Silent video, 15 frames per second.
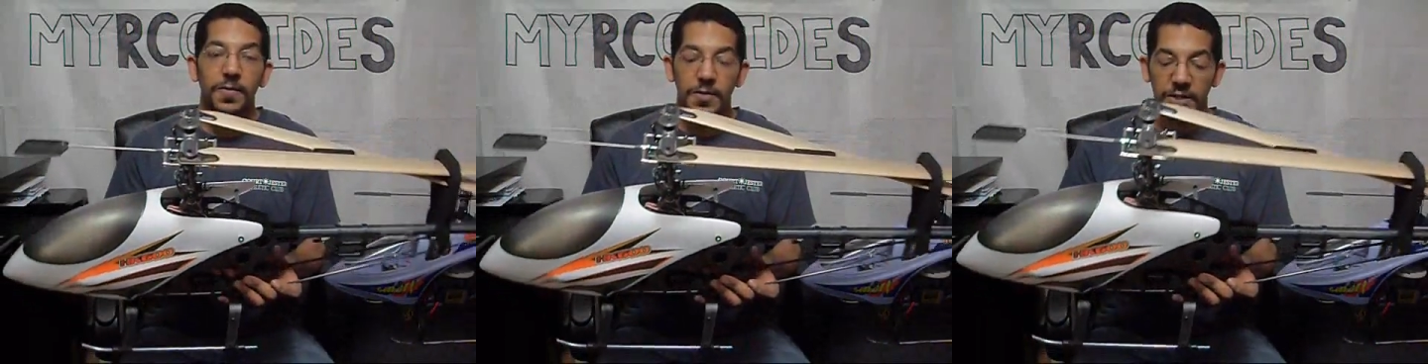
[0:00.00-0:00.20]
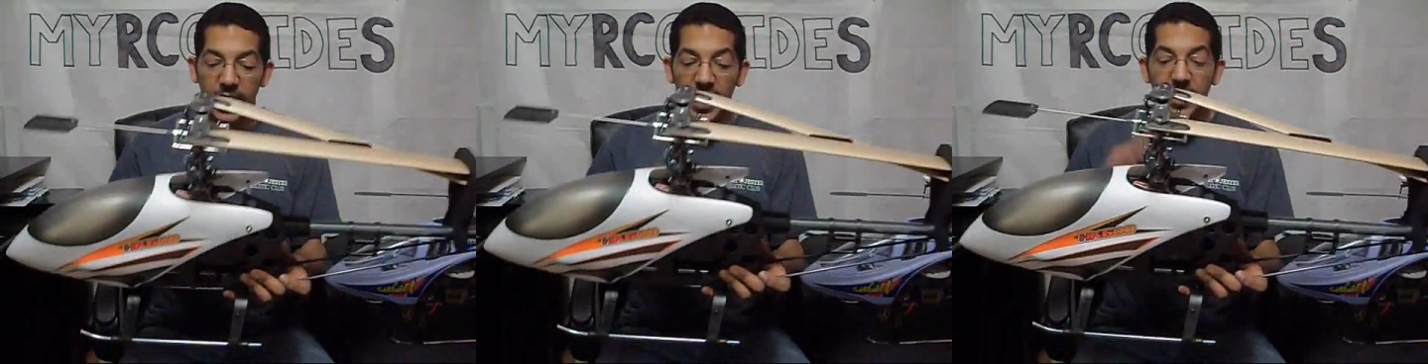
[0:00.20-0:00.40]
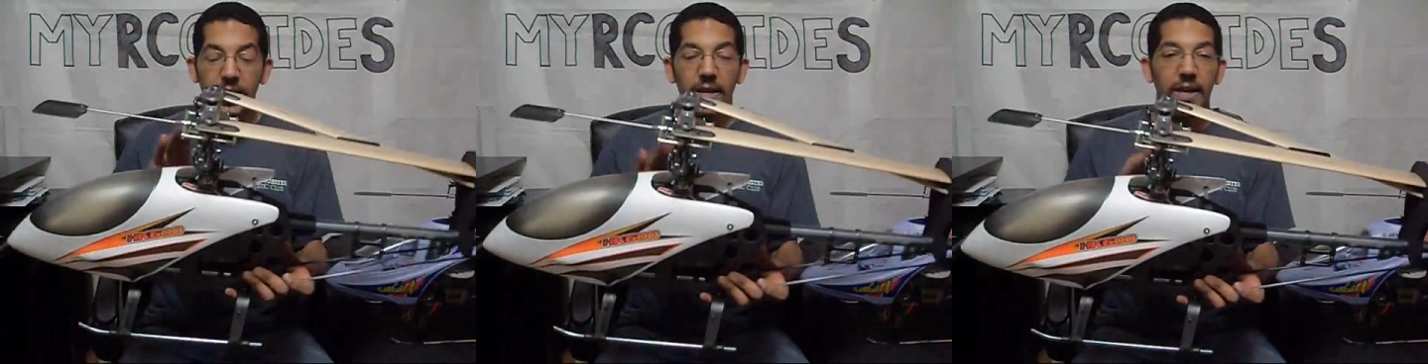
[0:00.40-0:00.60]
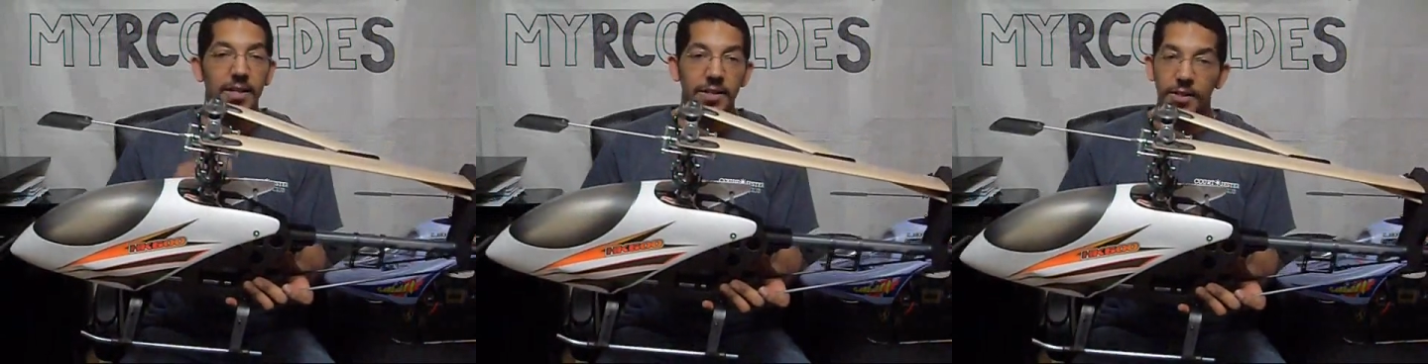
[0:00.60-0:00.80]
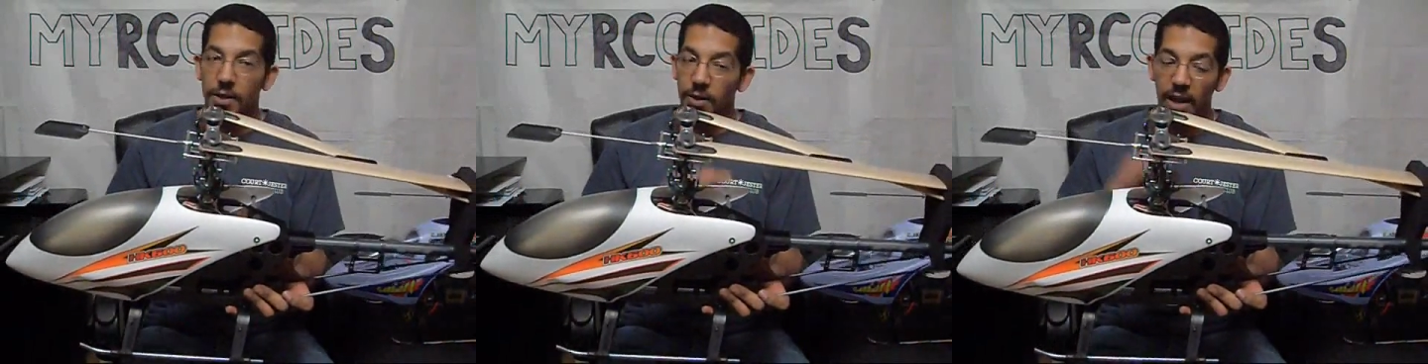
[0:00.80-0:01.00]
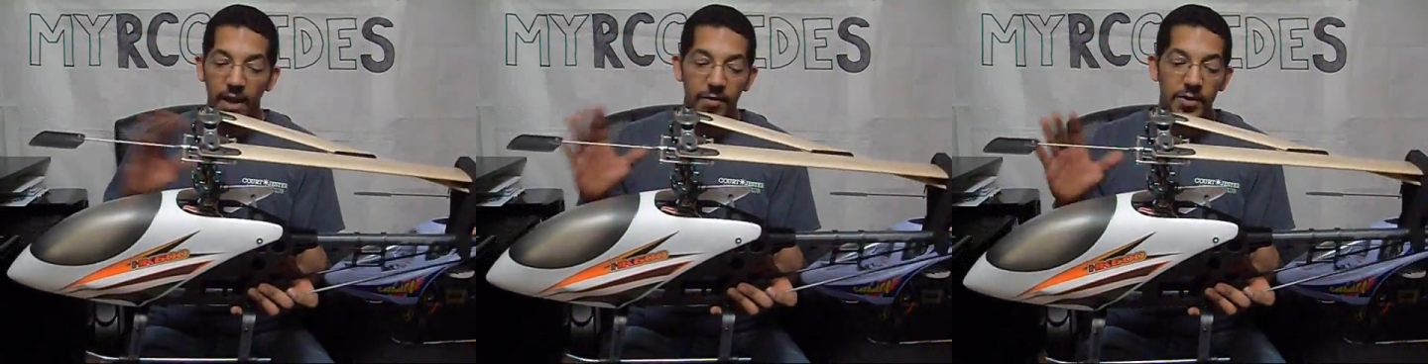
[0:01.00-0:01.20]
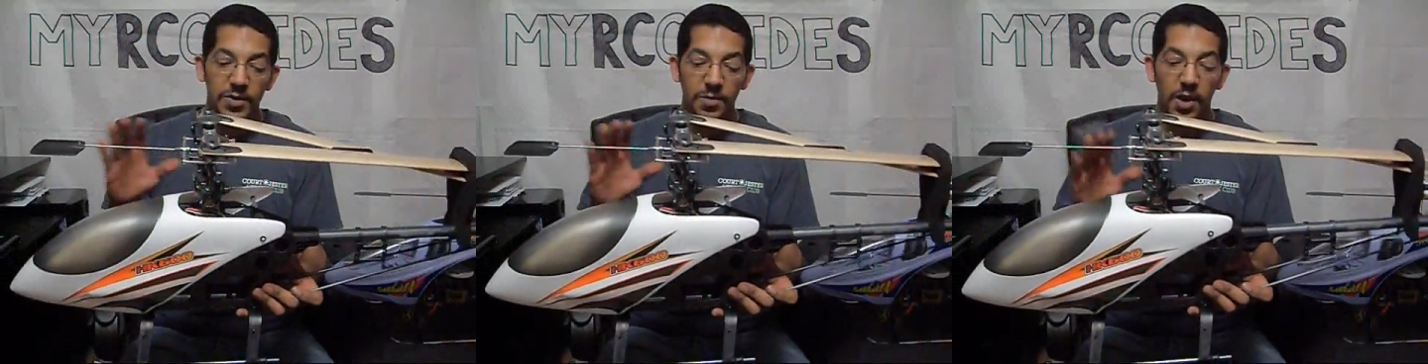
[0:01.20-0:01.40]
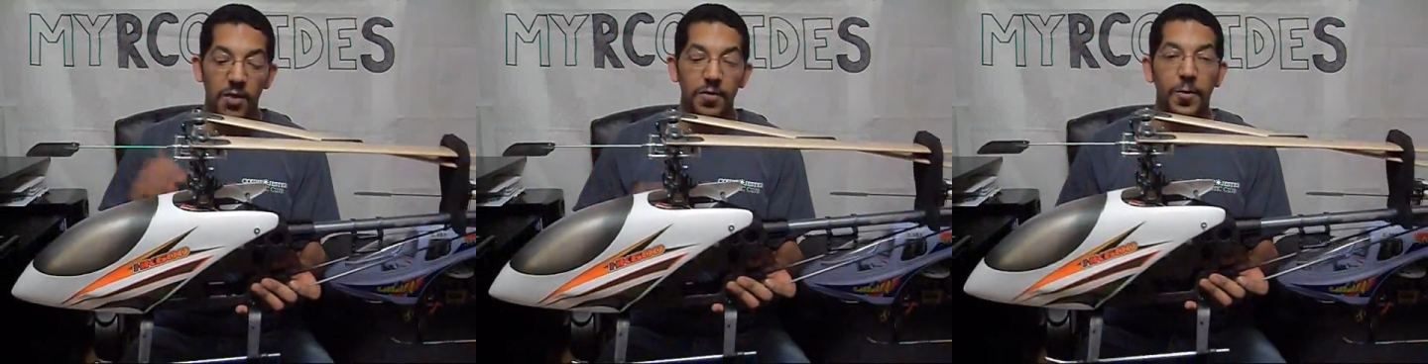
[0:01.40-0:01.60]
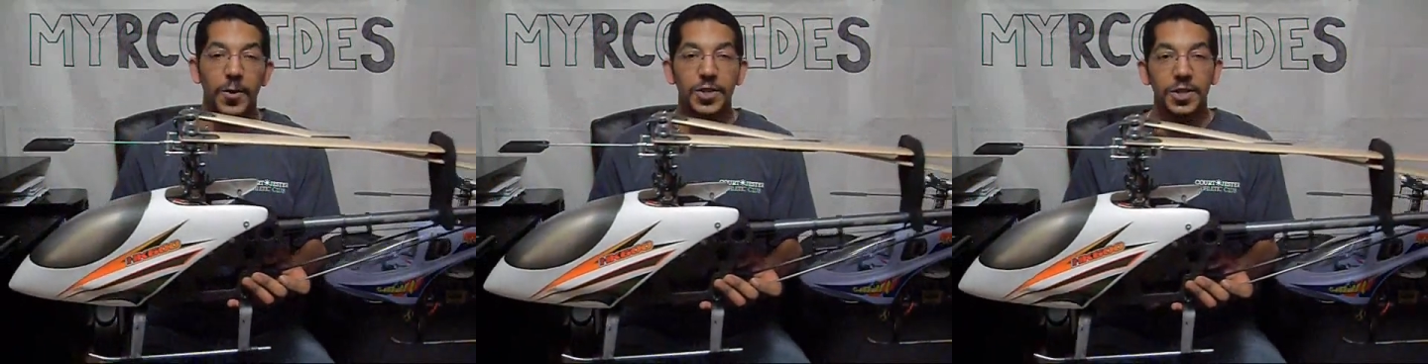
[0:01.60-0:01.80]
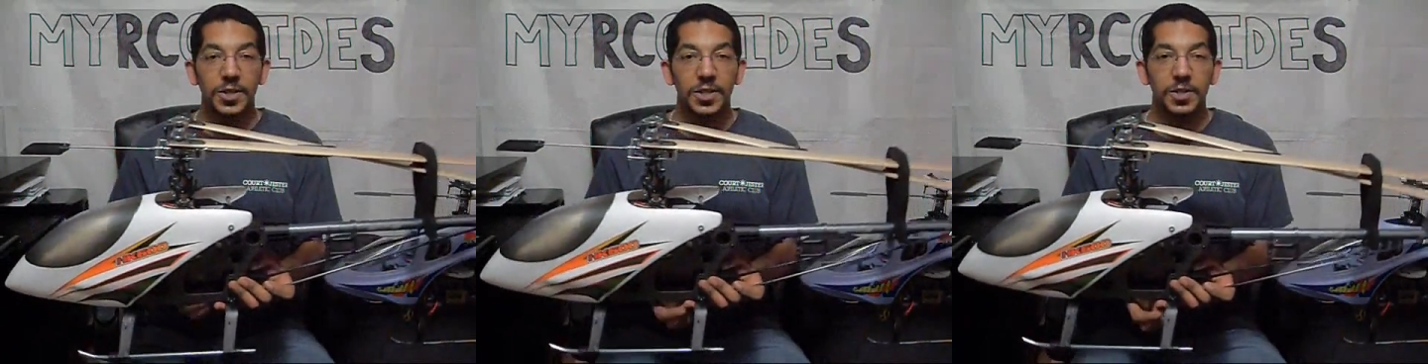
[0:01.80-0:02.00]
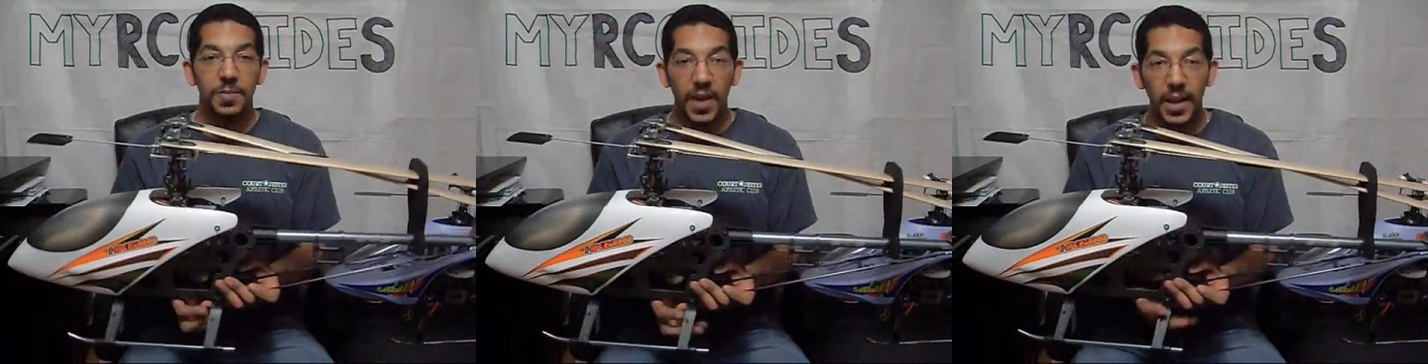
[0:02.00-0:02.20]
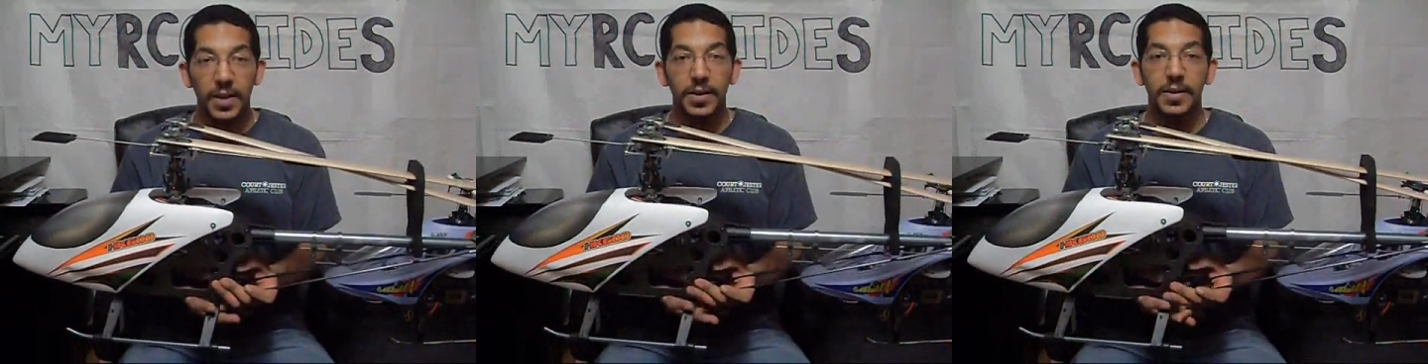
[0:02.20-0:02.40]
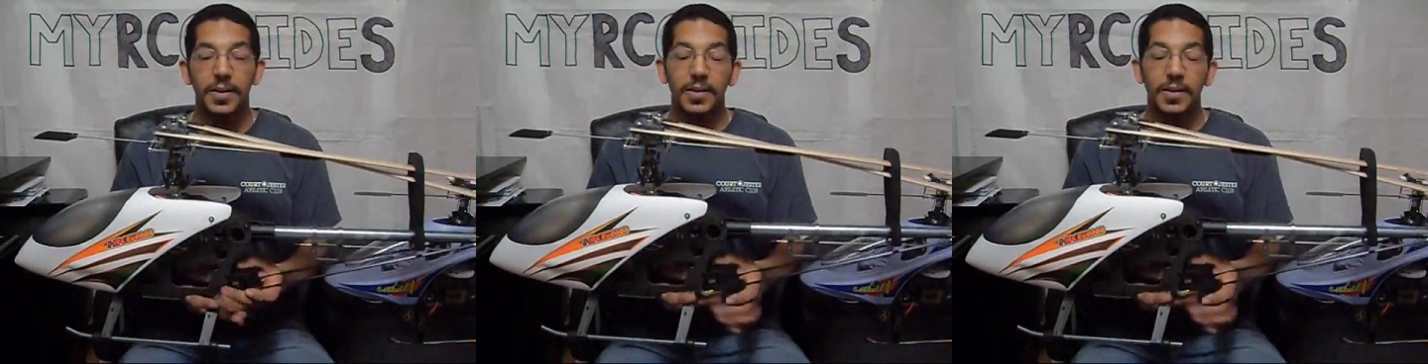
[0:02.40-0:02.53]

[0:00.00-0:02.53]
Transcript: size class and don't have a small fortune to spend,